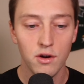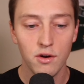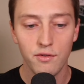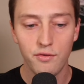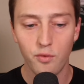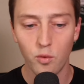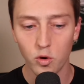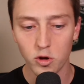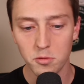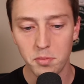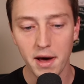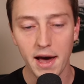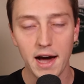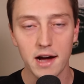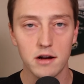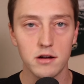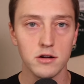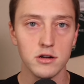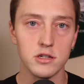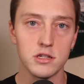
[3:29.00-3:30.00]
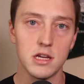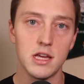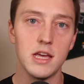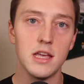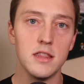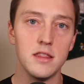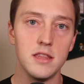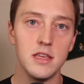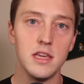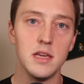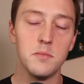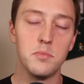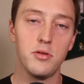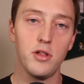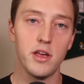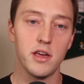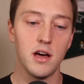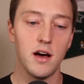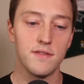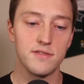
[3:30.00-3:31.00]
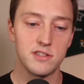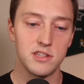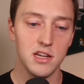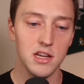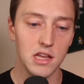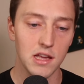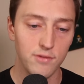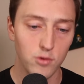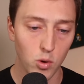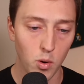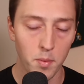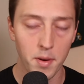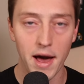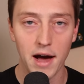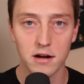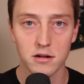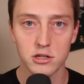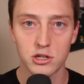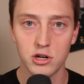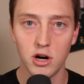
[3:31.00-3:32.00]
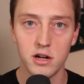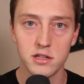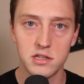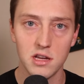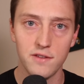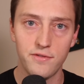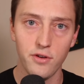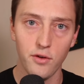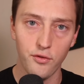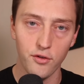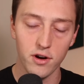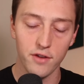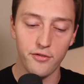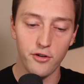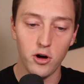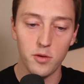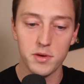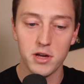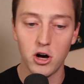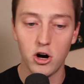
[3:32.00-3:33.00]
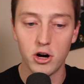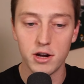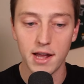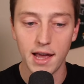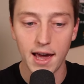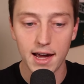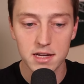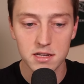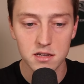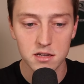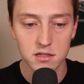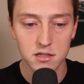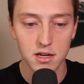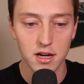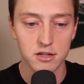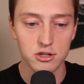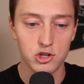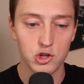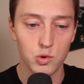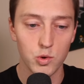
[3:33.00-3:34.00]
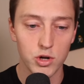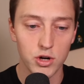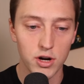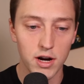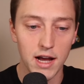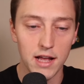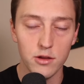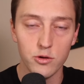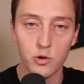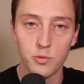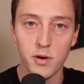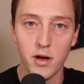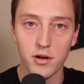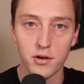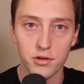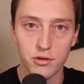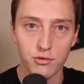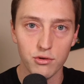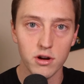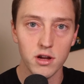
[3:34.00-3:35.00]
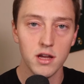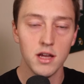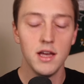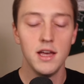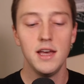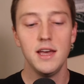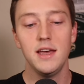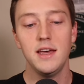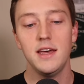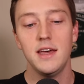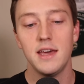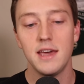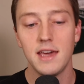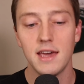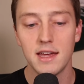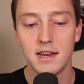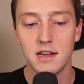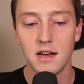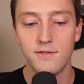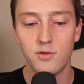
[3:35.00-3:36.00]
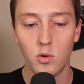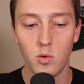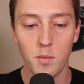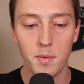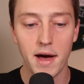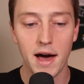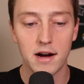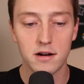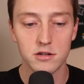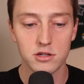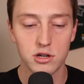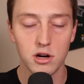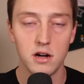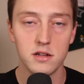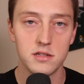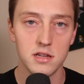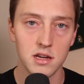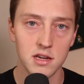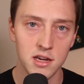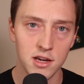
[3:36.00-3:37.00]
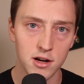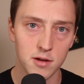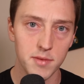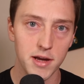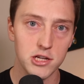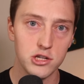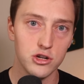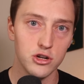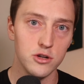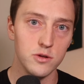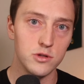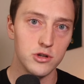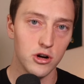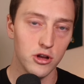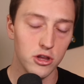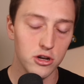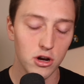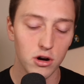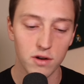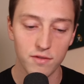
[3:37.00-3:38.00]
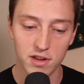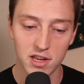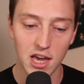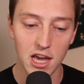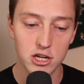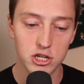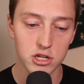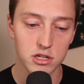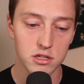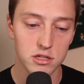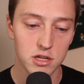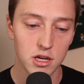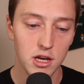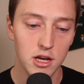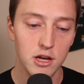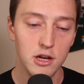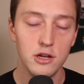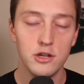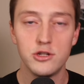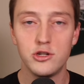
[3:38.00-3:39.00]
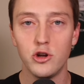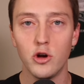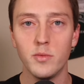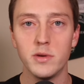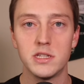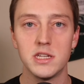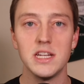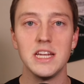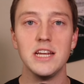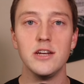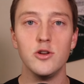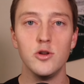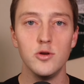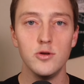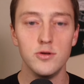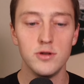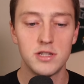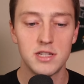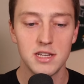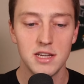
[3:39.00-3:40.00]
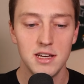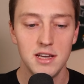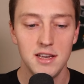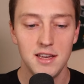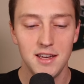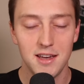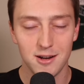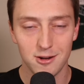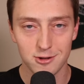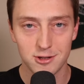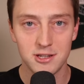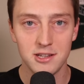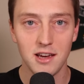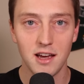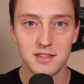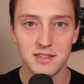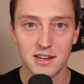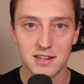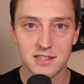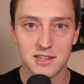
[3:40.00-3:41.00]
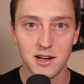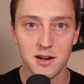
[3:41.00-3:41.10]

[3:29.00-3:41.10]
for the Packers and the playoff seeding. If you want more Packers content, feel free to follow me on X/Twitter at LukeBeller3. And if you want more Packers content here, make sure you turn the notifications so you don't miss any news. And I'll see you guys next